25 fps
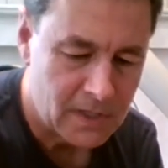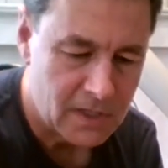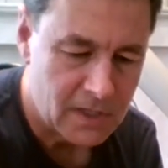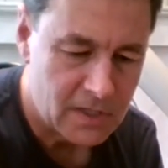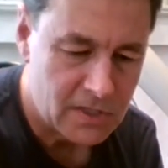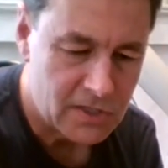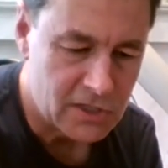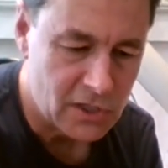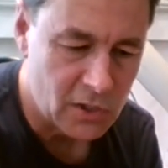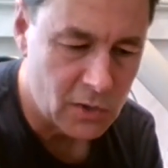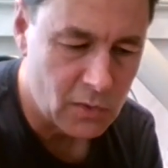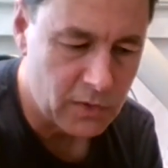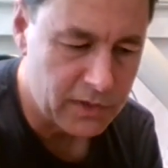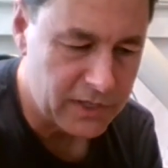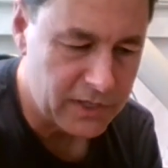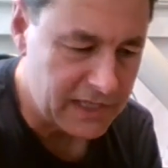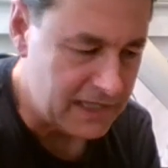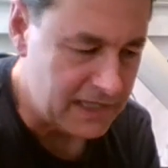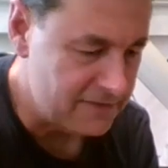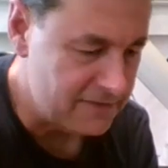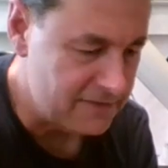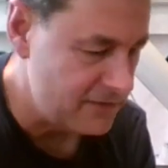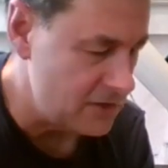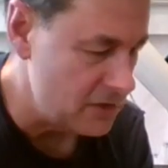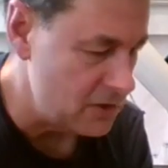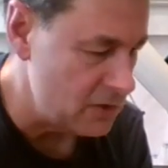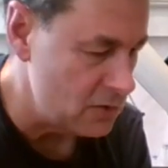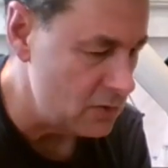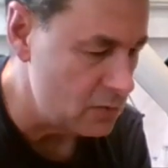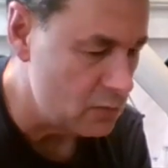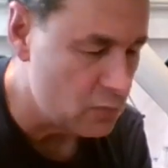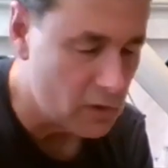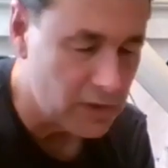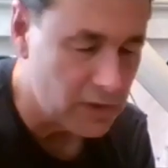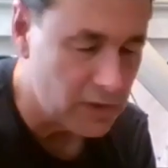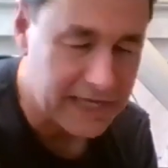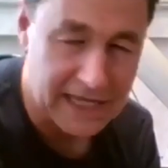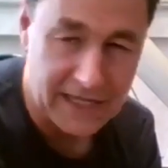So if you
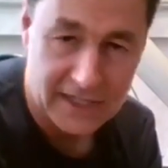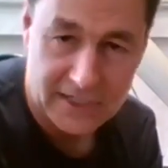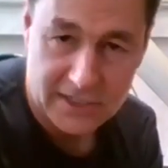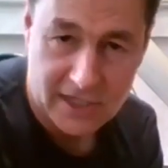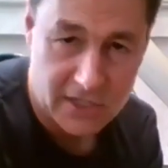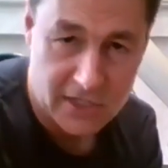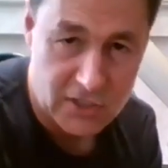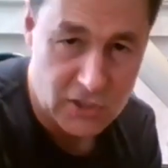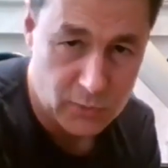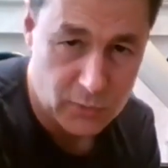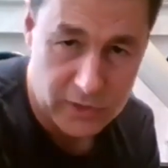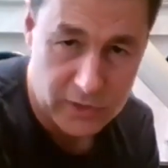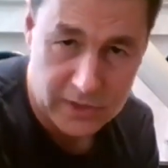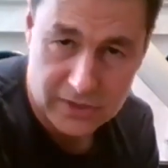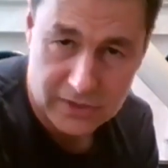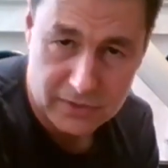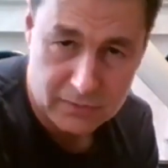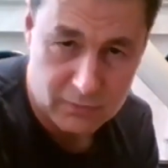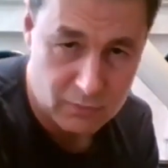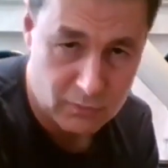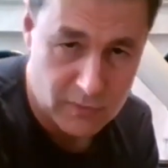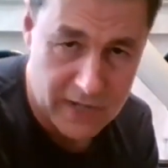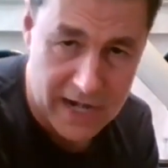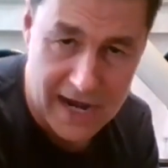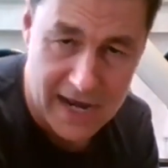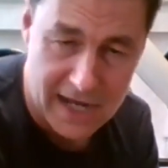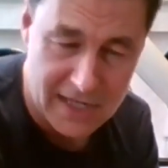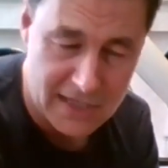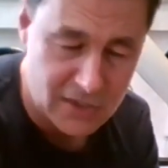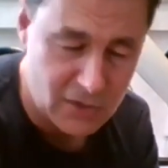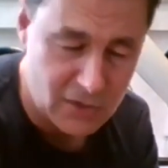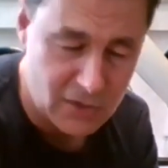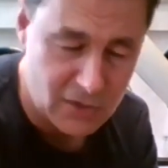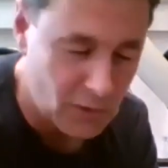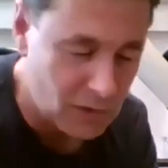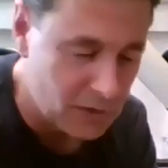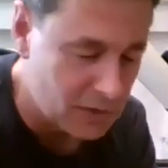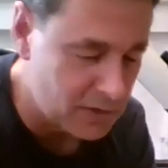will get in touch with
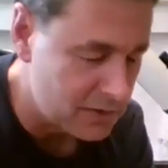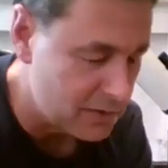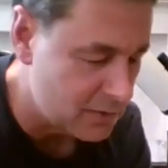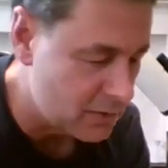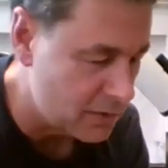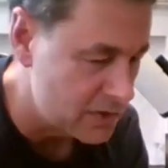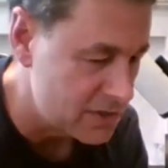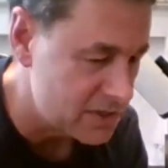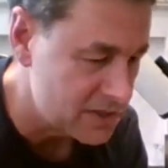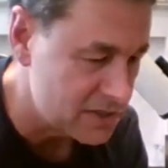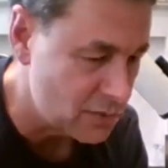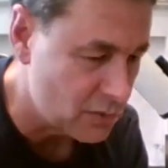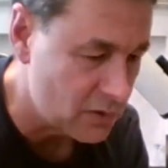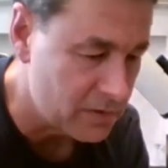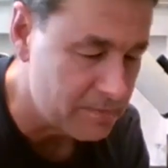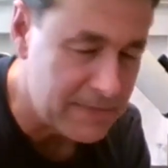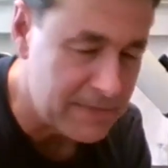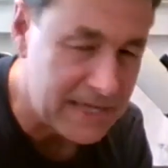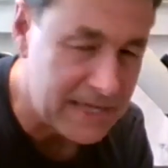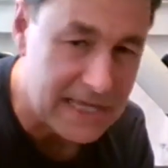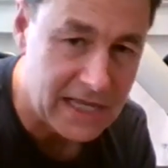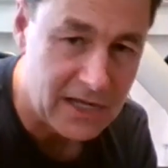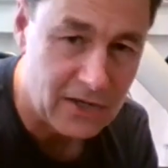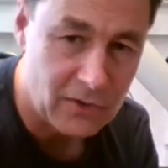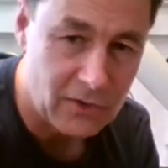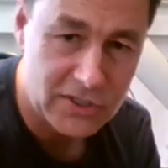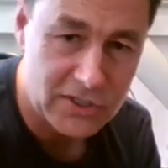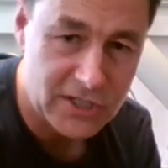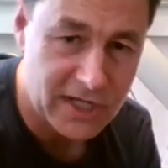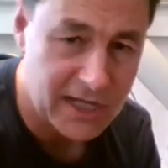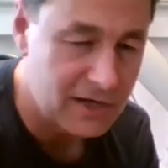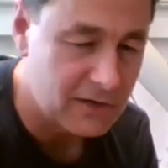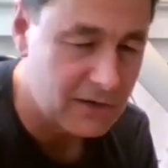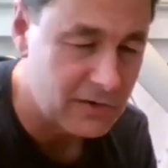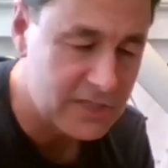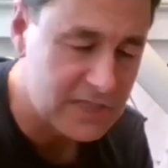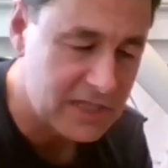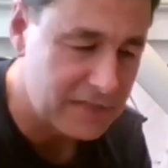RASC or, or, or me or
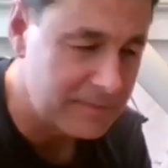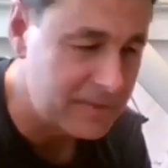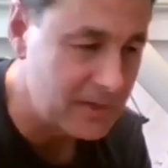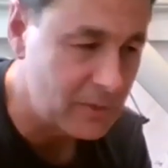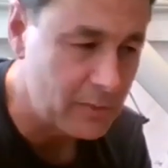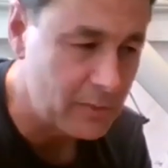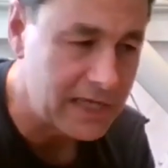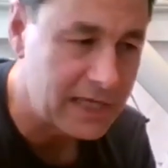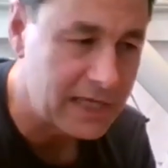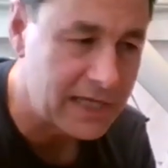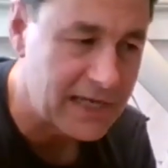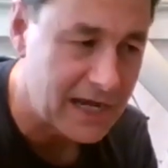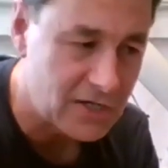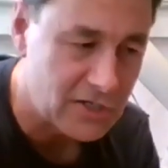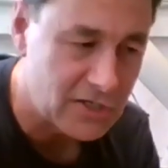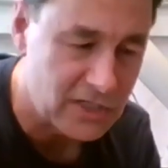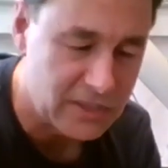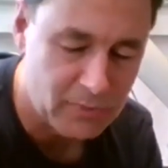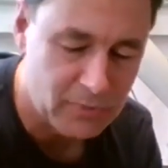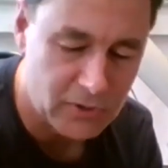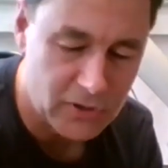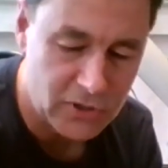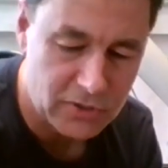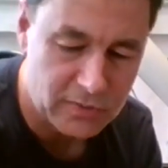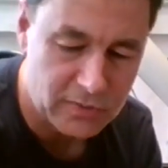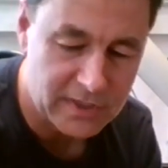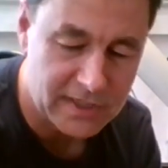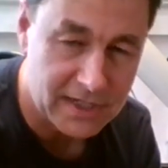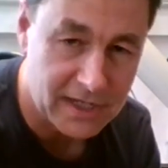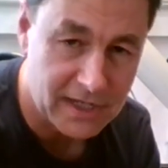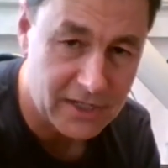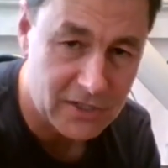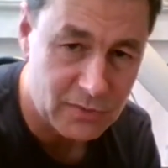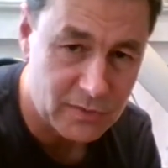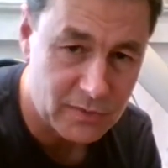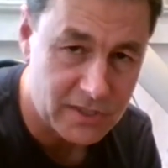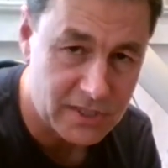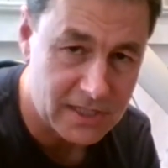Jenna or somebody, we can actually put you in
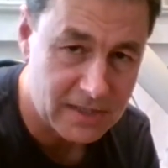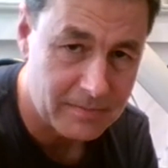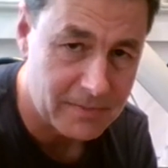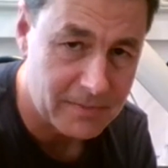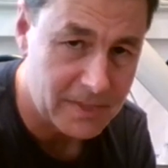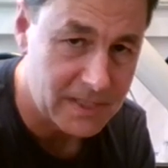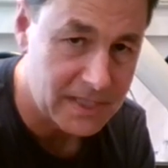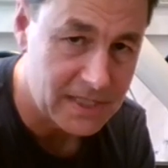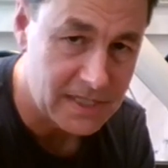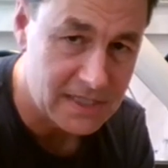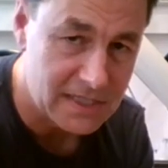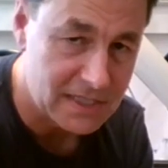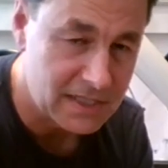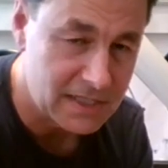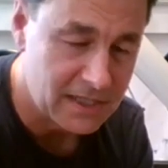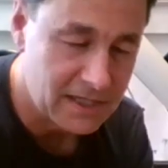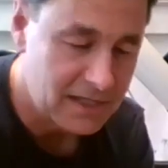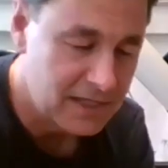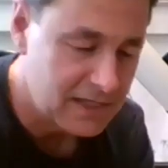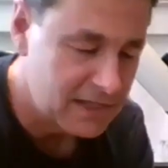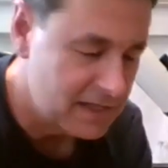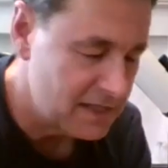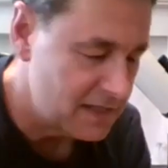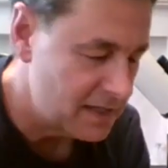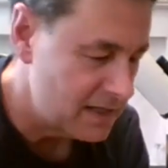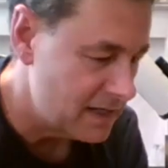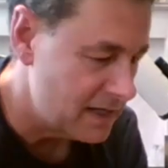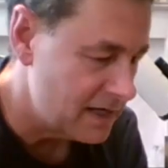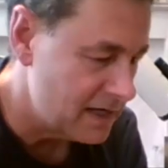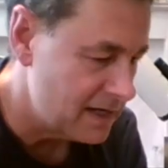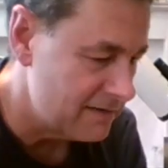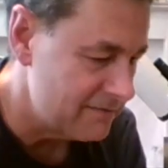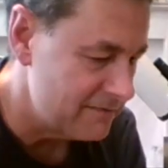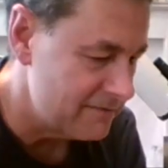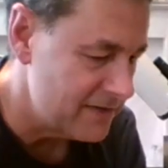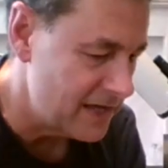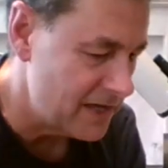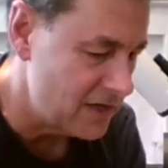touch with some of these
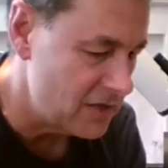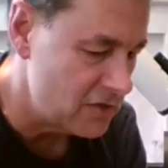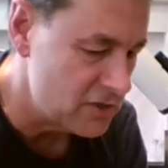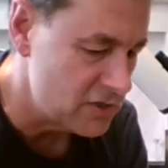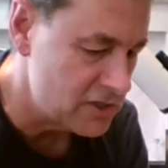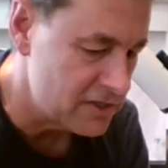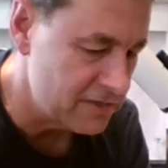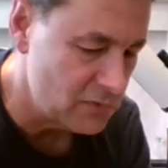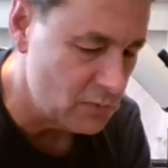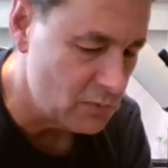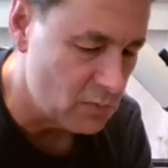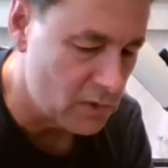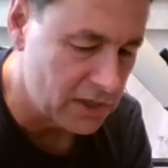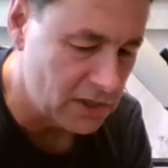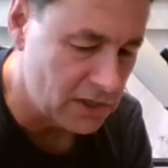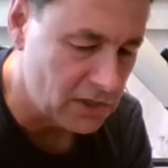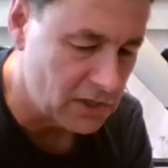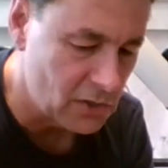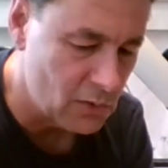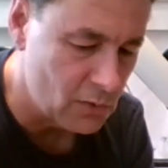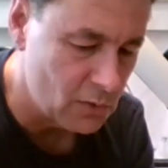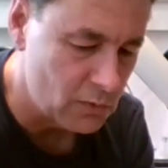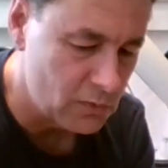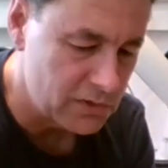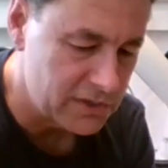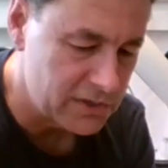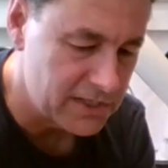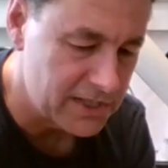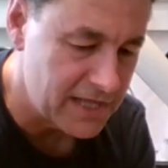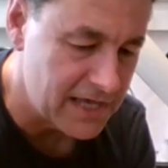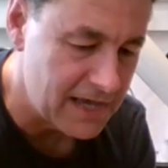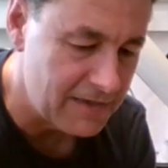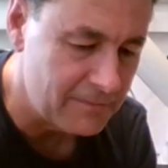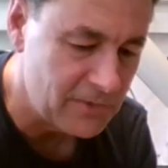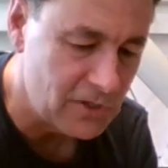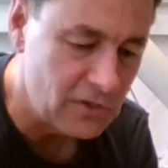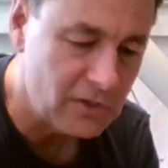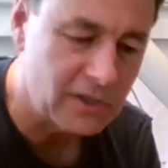um, vendors if you want to go to
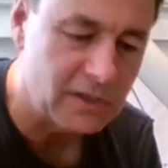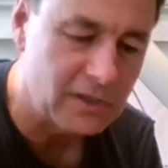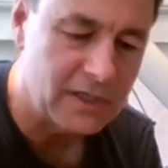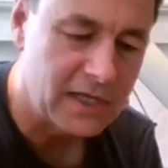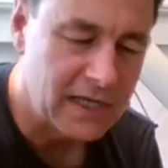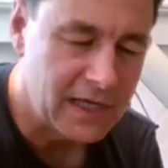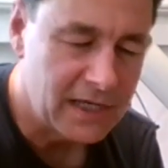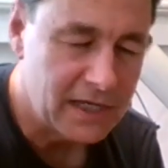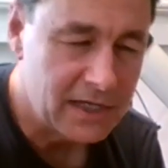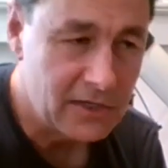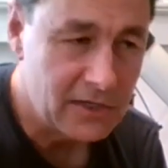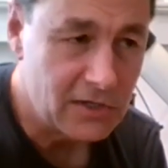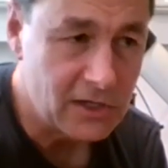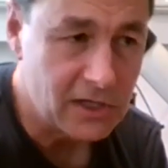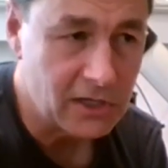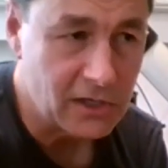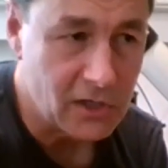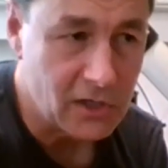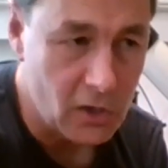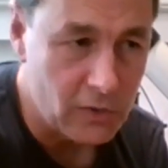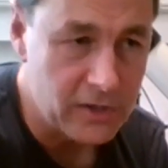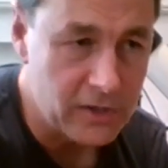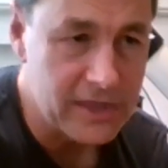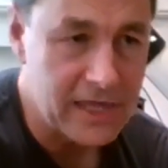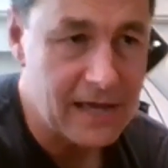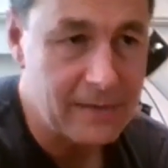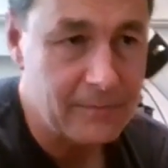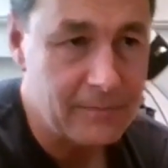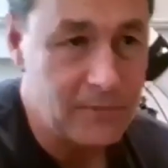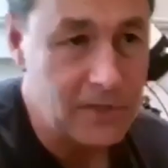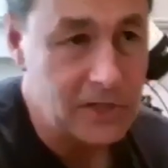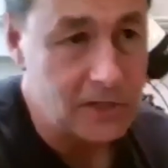them. You can, you can go to them.